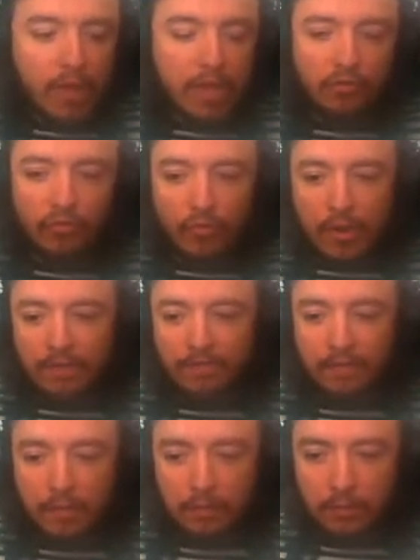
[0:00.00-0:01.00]
Ray
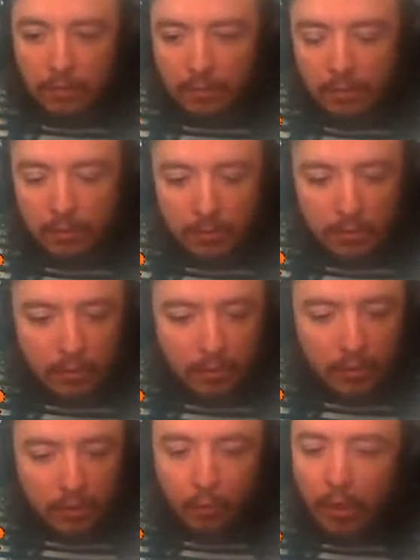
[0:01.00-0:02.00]
tracing.
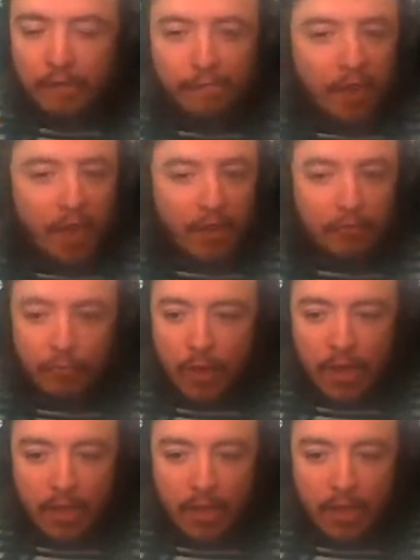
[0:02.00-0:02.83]
You want to find